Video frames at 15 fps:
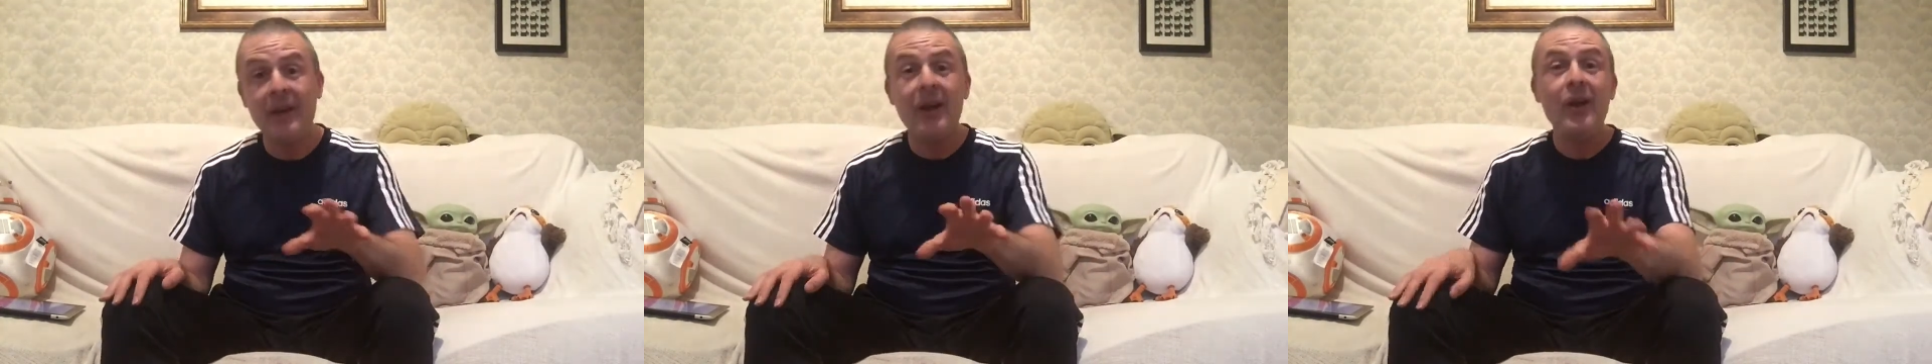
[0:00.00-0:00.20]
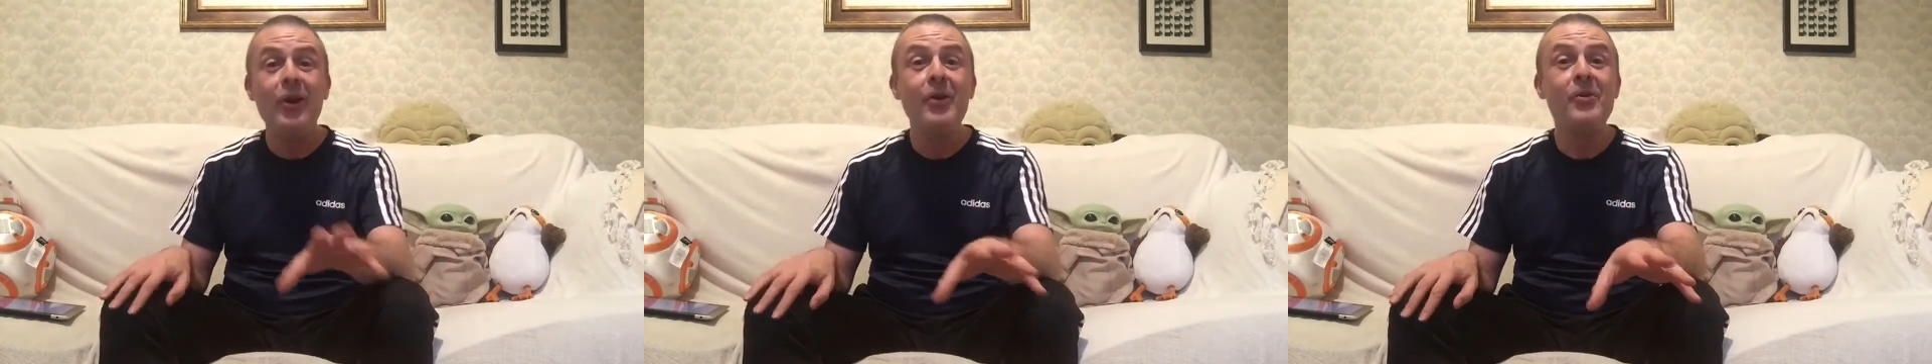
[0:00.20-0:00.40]

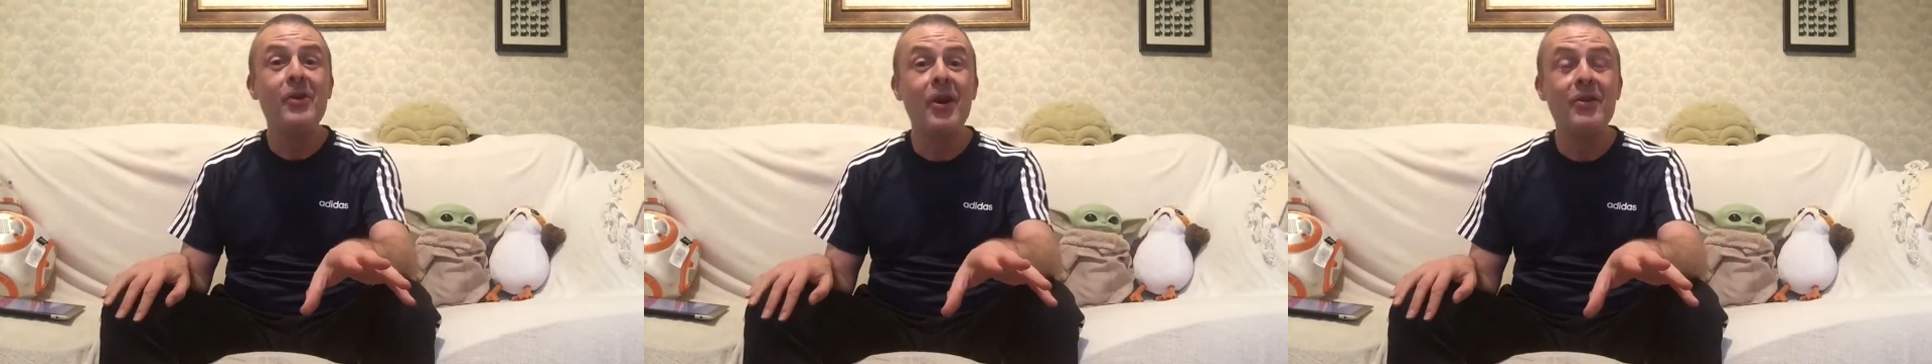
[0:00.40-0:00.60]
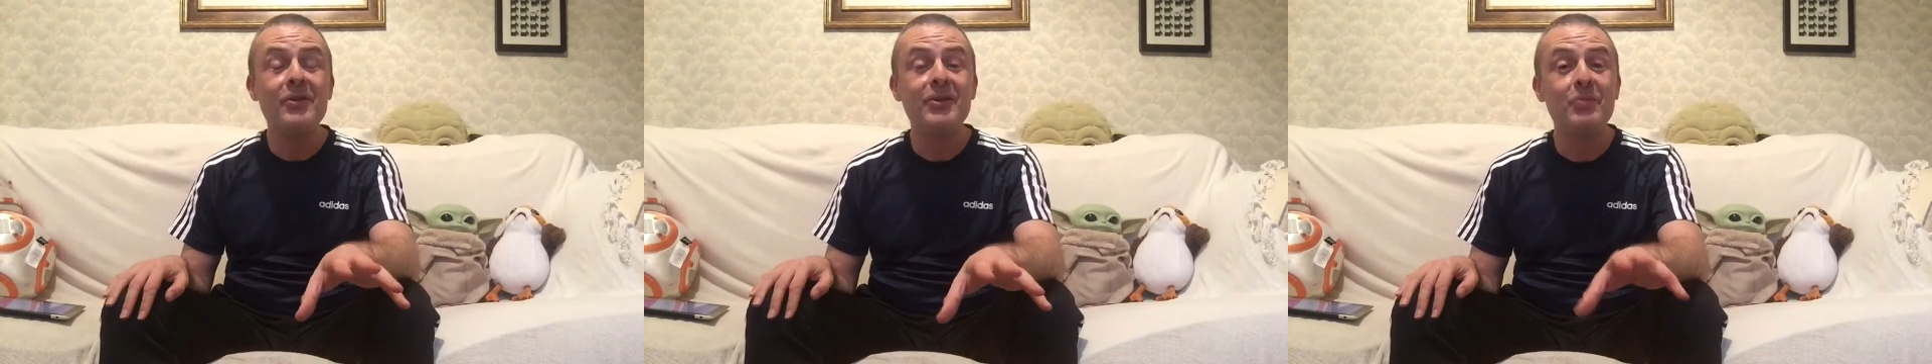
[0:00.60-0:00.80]
who
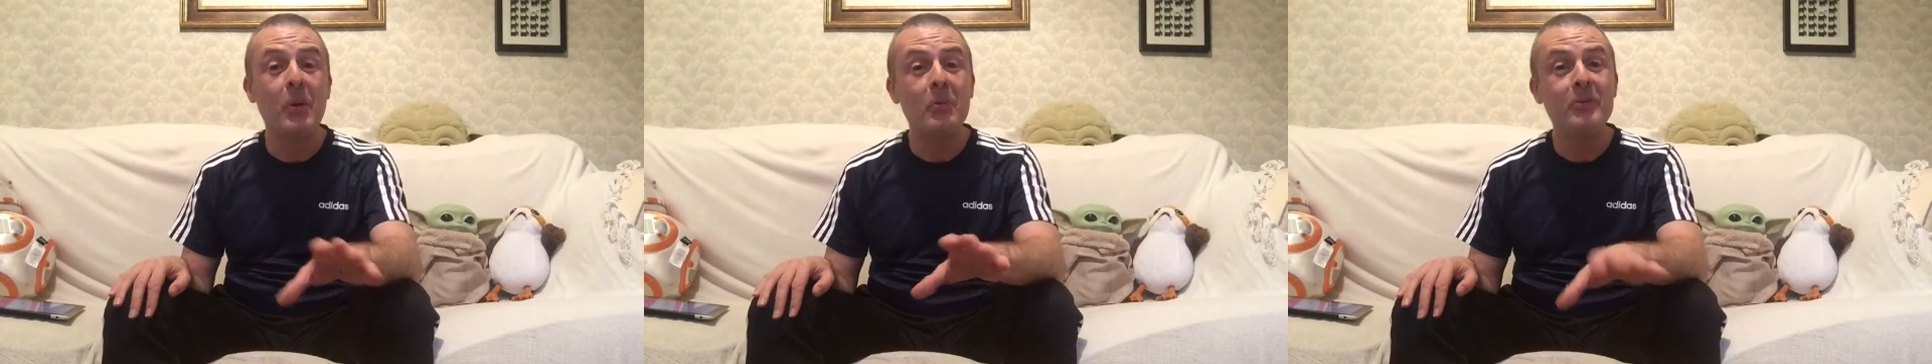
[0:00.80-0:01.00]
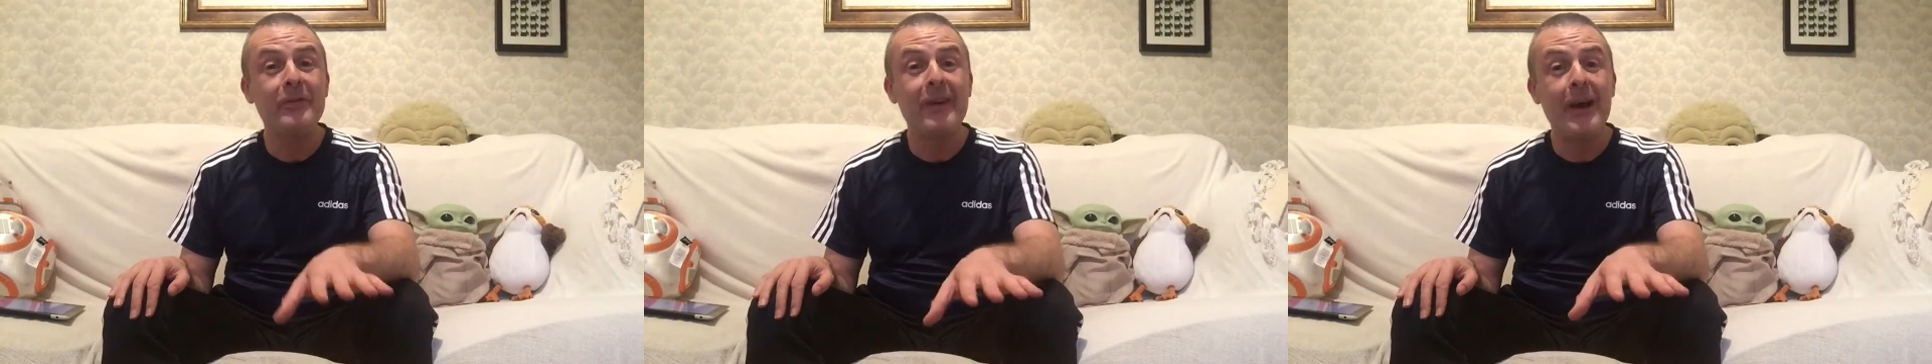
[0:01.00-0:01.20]
knows what
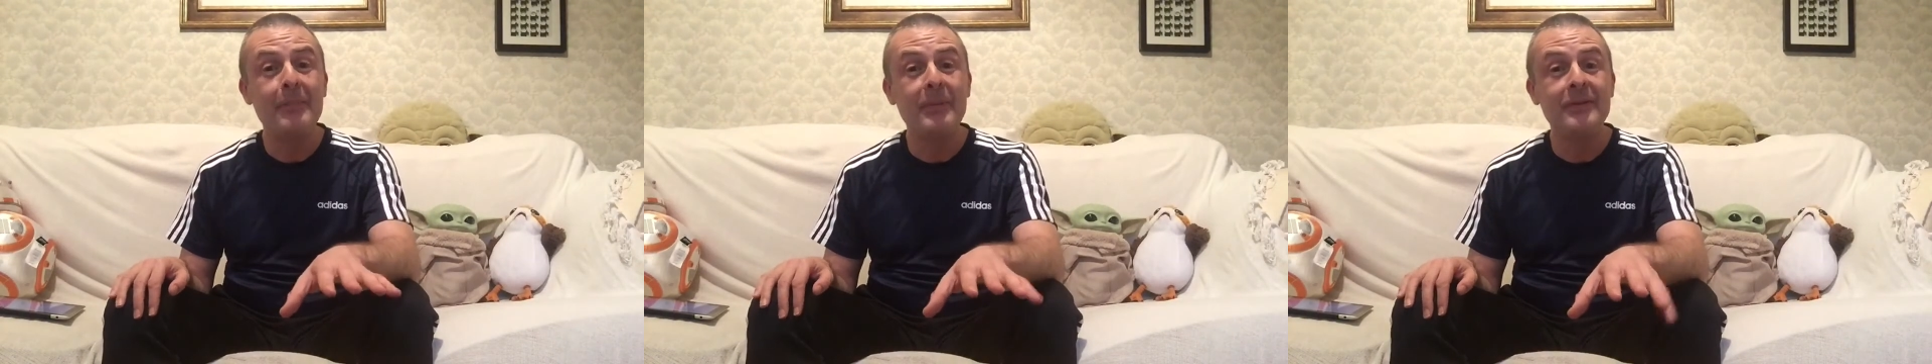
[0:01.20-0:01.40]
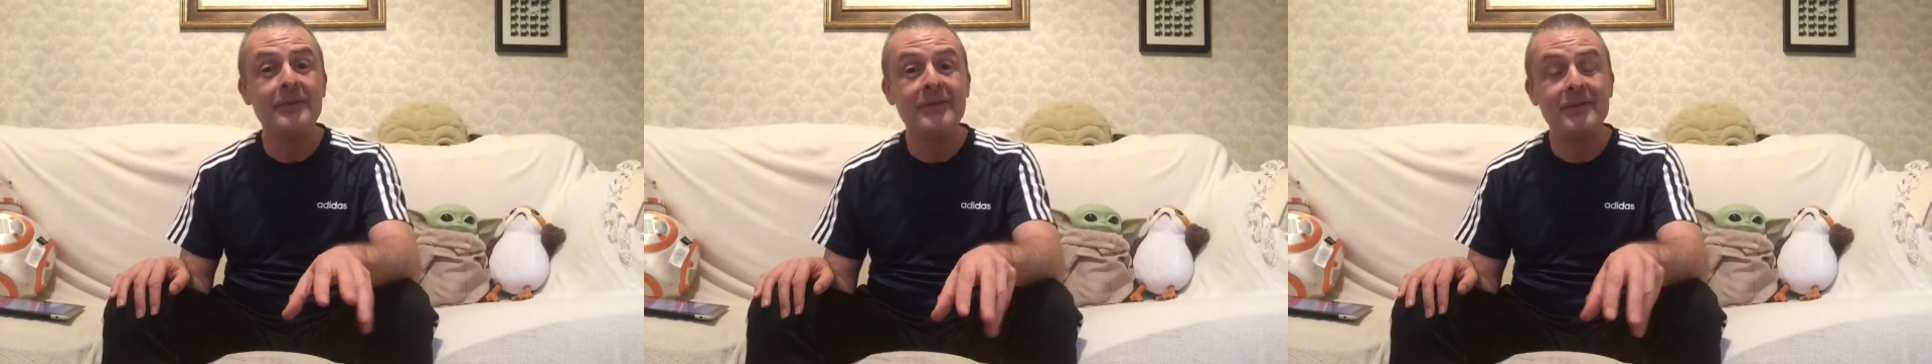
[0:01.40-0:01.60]
would have
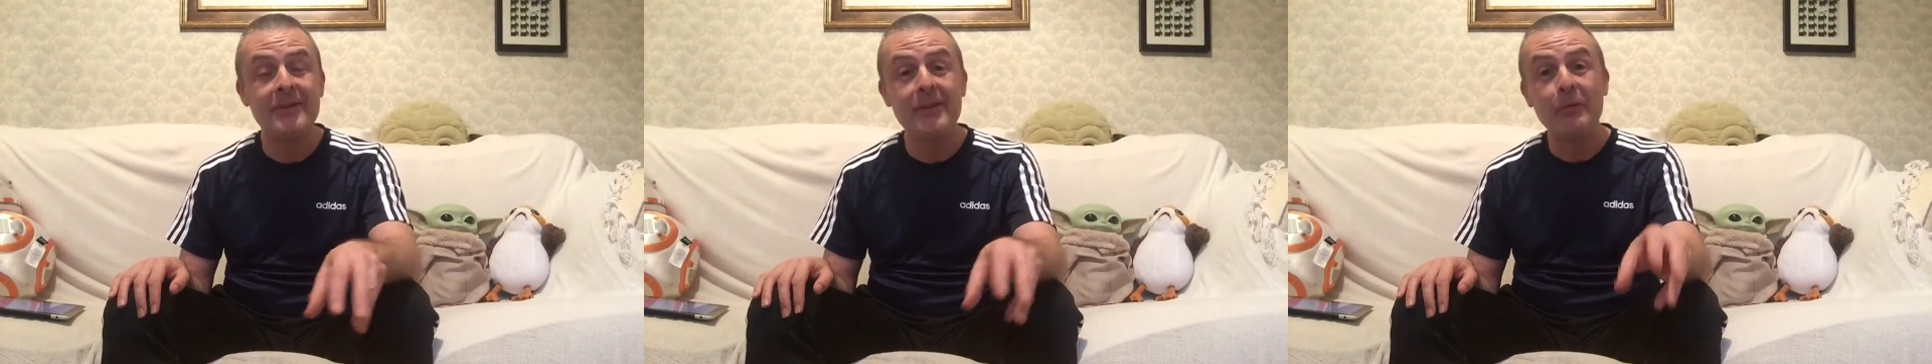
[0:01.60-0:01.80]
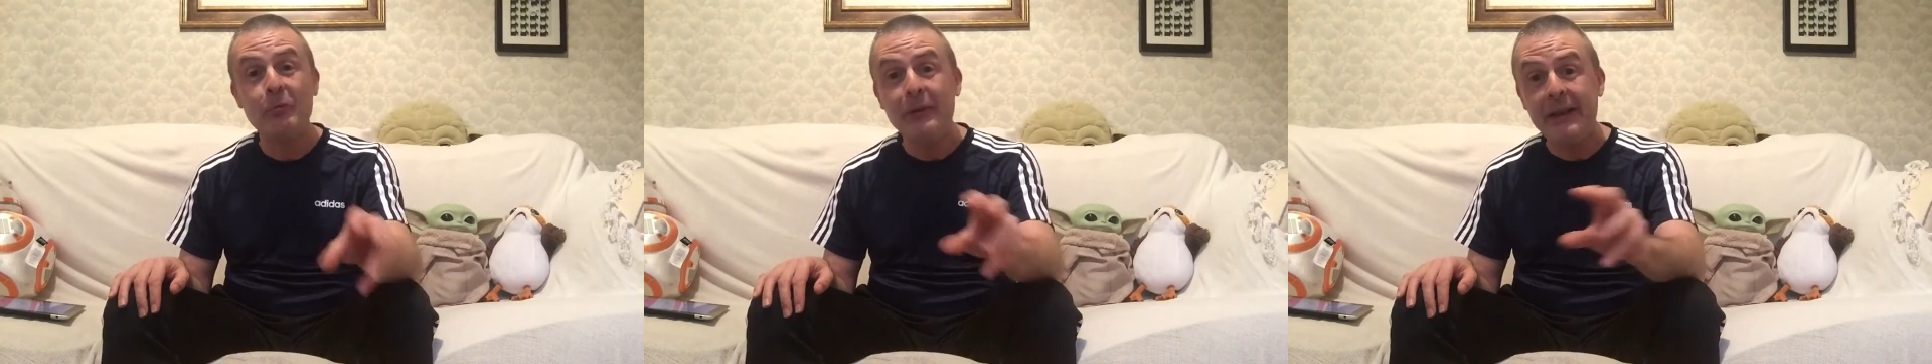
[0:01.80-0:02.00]
happened to
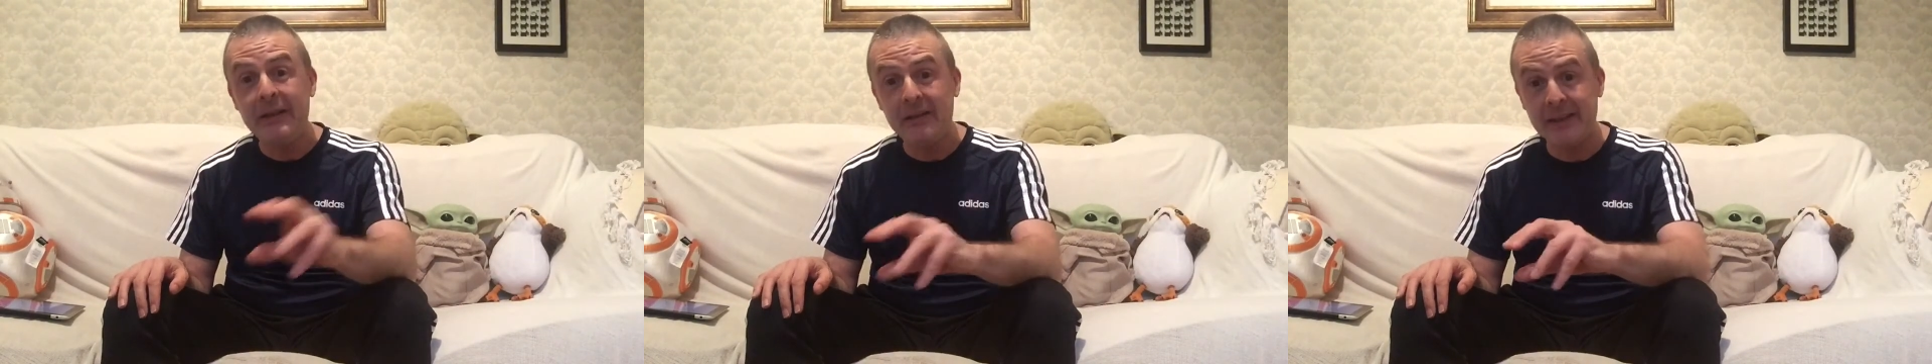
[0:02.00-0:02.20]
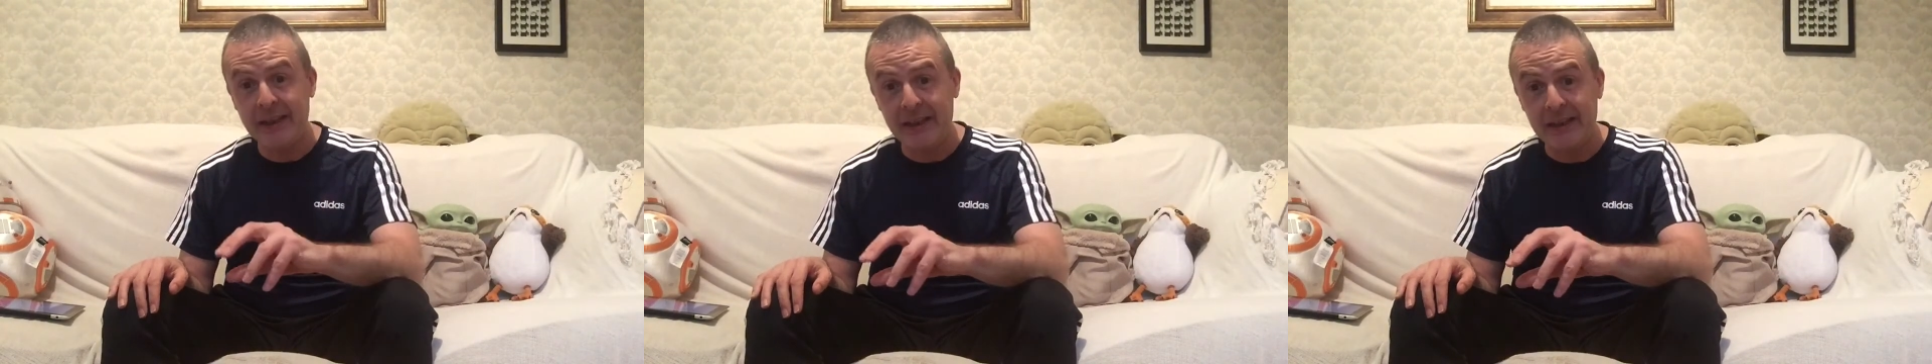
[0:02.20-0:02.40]
the real
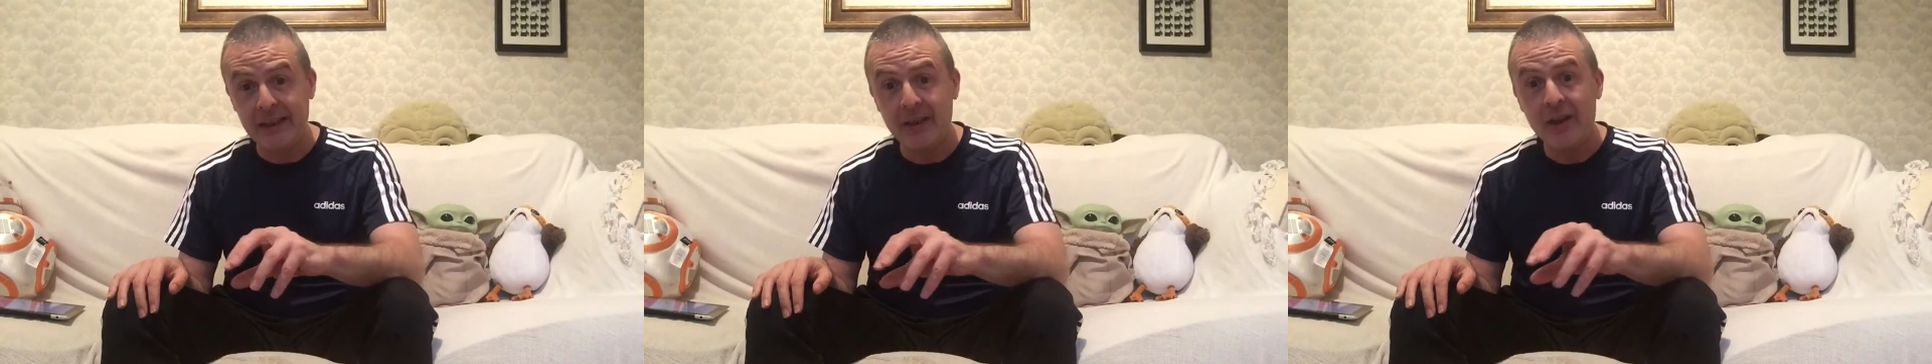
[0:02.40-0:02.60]
king